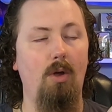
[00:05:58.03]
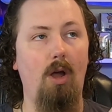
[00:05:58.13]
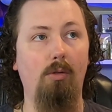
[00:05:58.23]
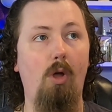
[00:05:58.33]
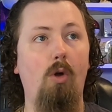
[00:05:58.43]

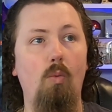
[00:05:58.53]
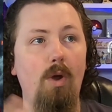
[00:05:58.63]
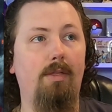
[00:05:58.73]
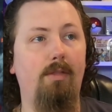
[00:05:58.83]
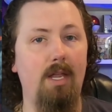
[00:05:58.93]
along
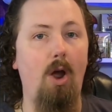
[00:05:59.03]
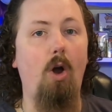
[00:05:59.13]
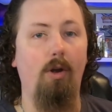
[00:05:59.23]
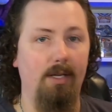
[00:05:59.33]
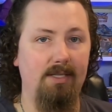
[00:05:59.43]
with the
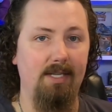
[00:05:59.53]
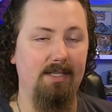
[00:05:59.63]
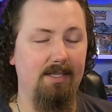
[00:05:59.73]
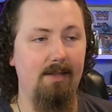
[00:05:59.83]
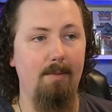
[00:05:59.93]
artist
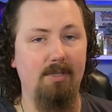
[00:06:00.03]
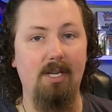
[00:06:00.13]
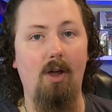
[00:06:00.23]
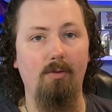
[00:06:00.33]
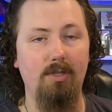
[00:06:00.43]
it's
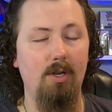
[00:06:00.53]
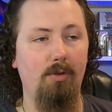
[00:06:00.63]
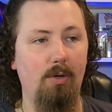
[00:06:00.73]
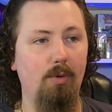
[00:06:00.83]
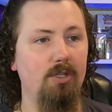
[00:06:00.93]
themselves, you know,
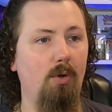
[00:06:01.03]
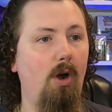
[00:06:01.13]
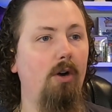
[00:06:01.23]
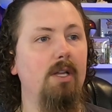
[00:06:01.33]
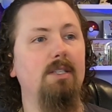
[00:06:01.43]
the original
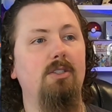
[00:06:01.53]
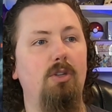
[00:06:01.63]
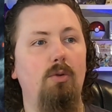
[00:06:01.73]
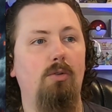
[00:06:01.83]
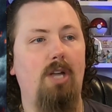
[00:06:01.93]
artist,
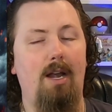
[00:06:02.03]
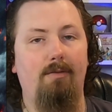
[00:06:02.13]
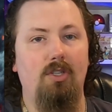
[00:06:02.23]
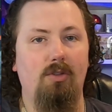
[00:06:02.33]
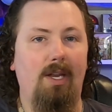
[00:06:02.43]
to kind
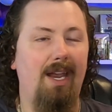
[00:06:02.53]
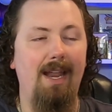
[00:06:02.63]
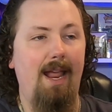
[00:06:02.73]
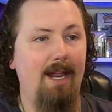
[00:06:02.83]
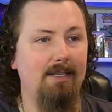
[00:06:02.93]
of just like
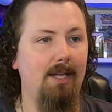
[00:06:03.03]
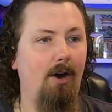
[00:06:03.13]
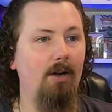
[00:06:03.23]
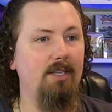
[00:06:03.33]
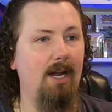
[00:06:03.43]
enhance the
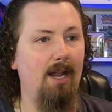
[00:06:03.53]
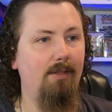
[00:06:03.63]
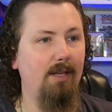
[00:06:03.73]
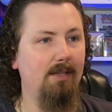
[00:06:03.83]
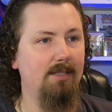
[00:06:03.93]
arts. And I
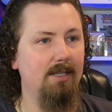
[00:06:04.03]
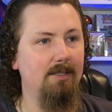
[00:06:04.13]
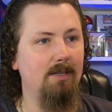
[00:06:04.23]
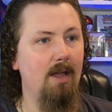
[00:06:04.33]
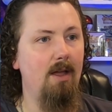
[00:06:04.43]
think this is